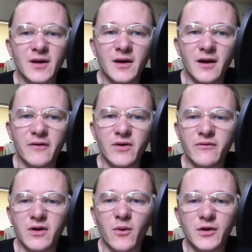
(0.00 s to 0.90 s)
If you have any
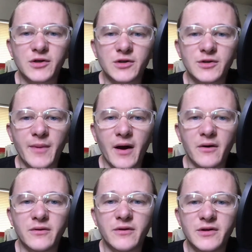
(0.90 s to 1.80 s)
questions
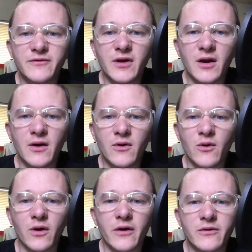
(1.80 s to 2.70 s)
about this video or
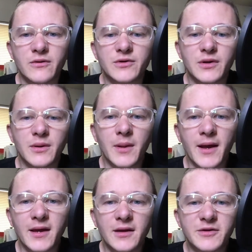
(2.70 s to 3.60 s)
others like
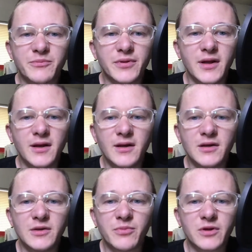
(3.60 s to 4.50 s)
it, please
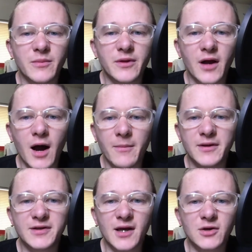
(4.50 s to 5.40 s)
put them in the comment
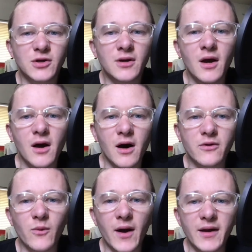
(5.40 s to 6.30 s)
section.
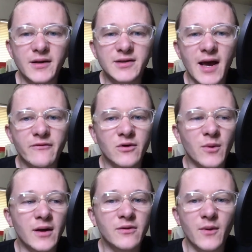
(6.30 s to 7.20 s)
Otherwise, have a
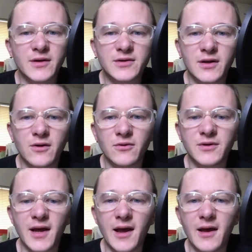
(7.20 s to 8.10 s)
great the rest of your day.